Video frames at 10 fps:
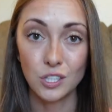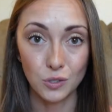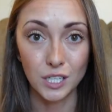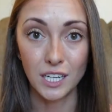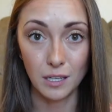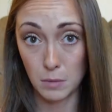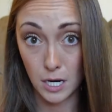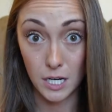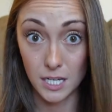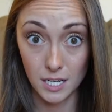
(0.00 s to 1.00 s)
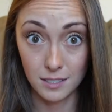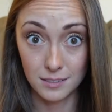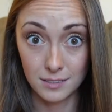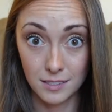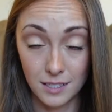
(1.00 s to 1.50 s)
you're getting married in.
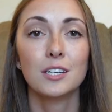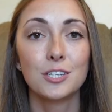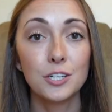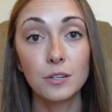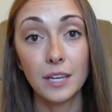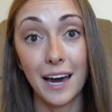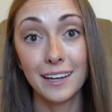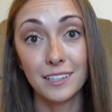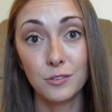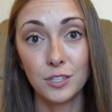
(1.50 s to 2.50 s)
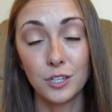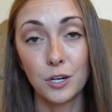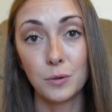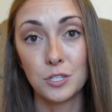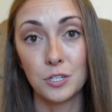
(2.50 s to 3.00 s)
To do that, you can
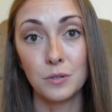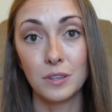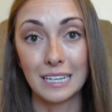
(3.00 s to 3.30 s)
go to